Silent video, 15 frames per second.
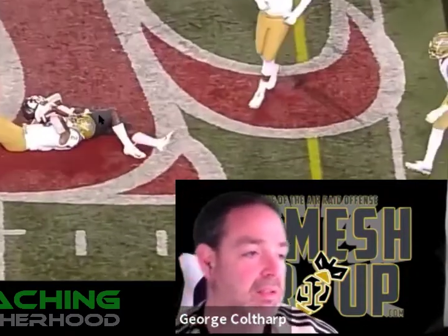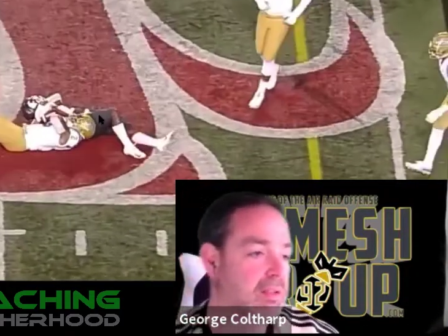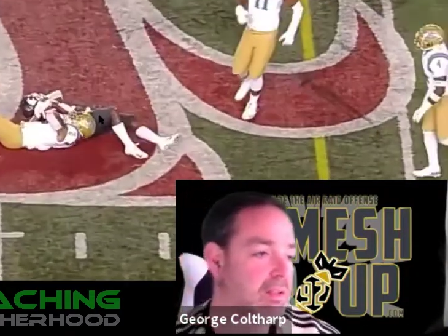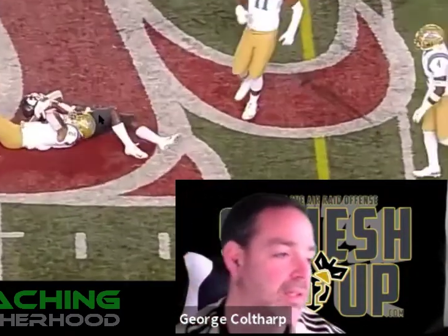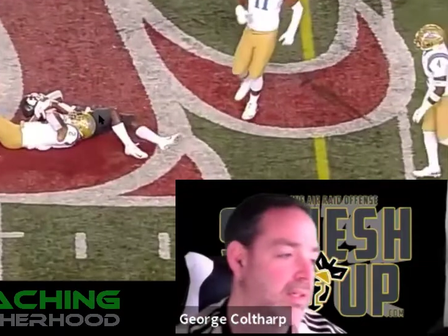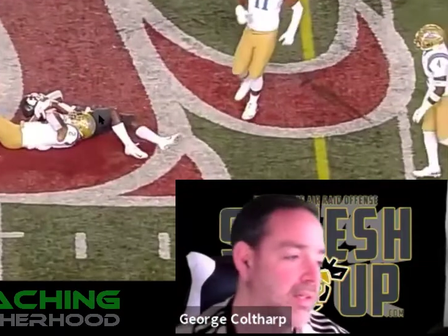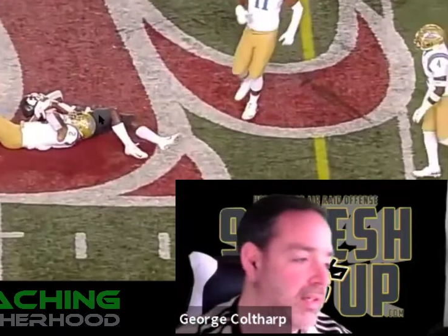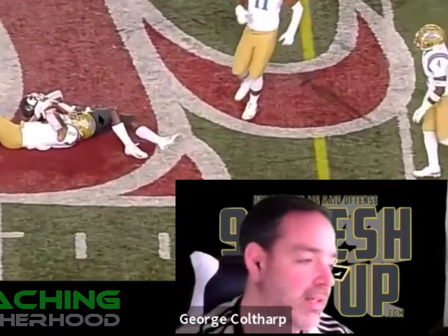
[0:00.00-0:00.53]

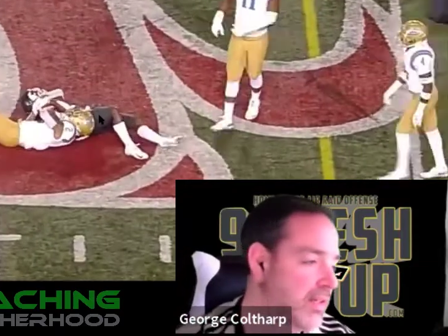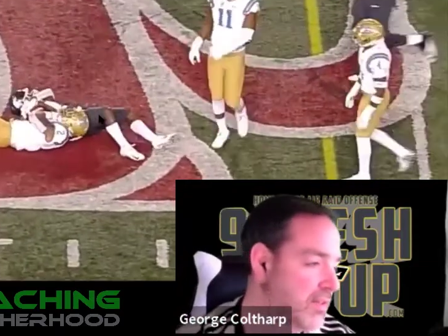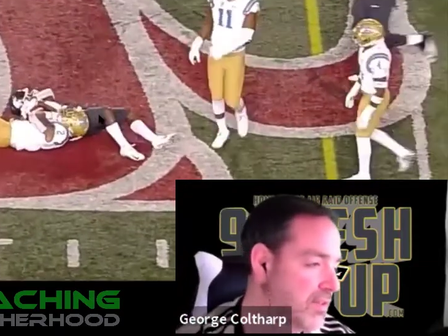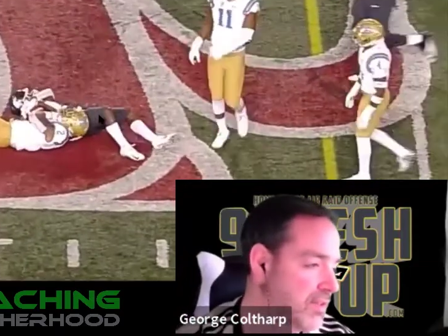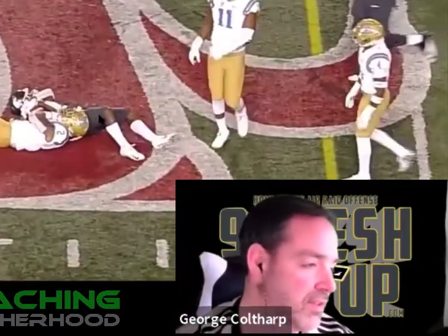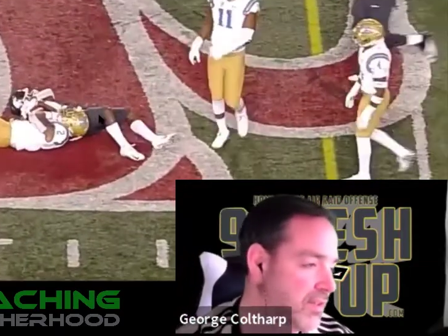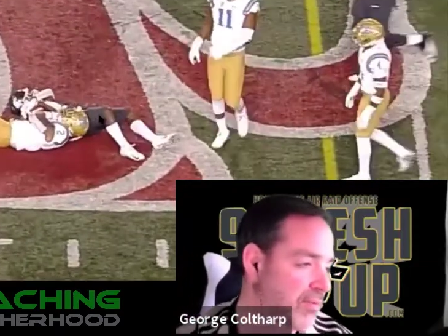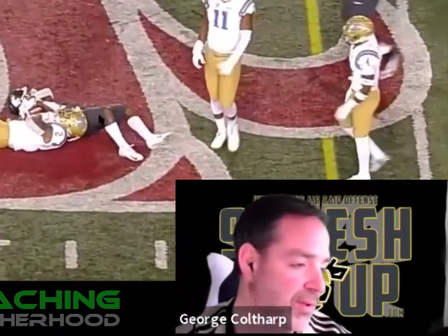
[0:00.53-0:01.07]
and just
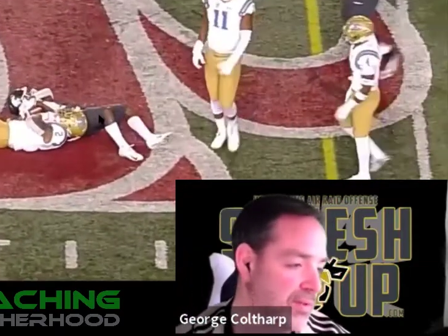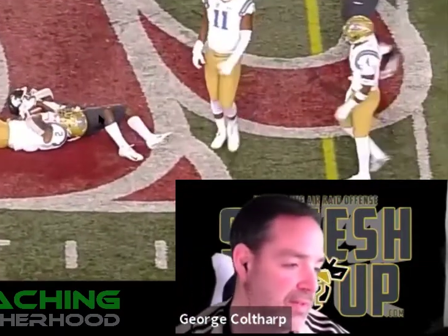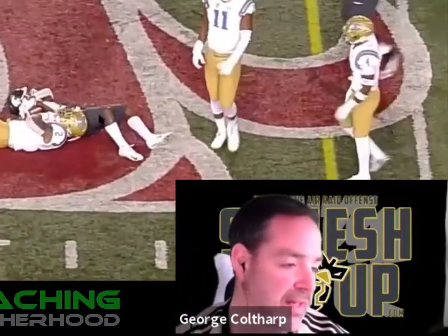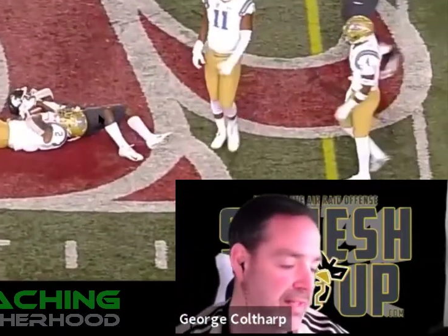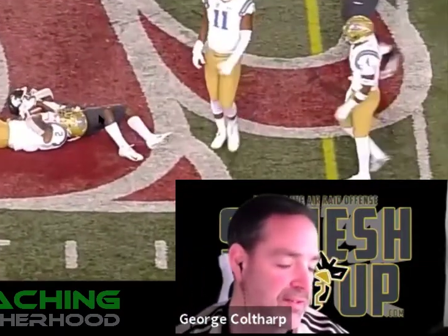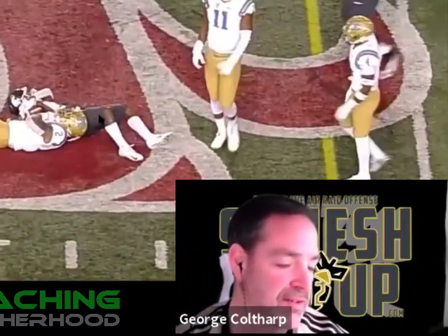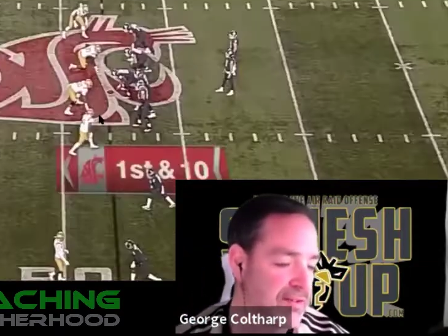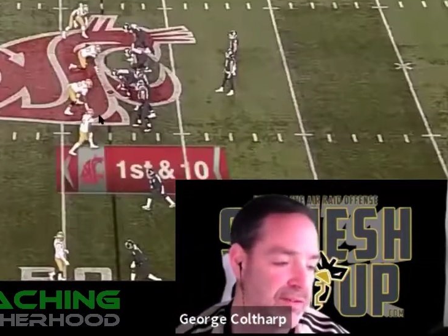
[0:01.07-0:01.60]
convert that
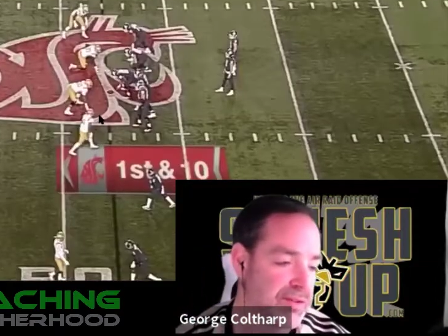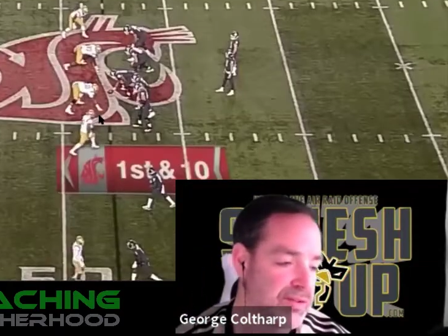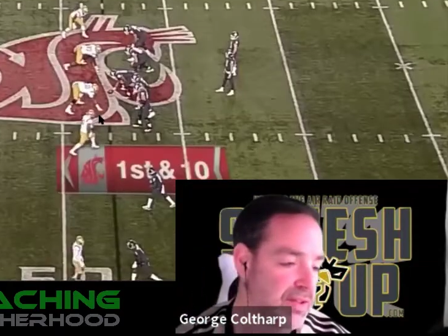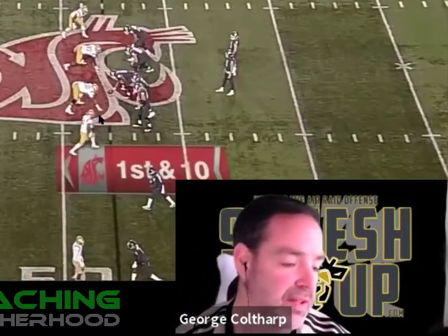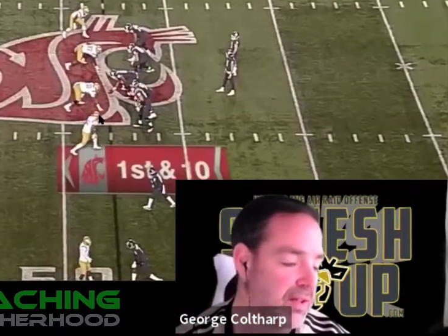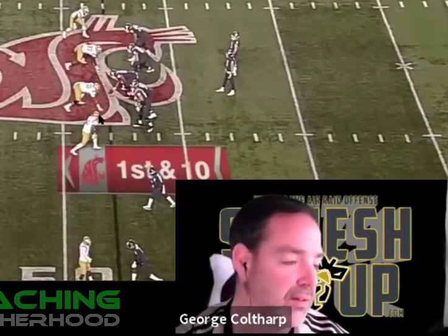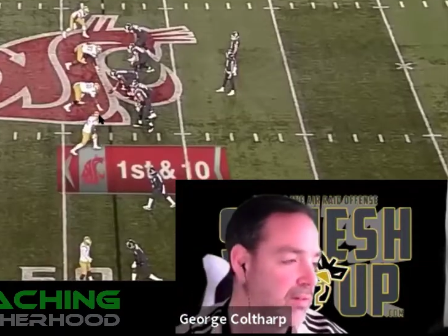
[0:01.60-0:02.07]
to a first down.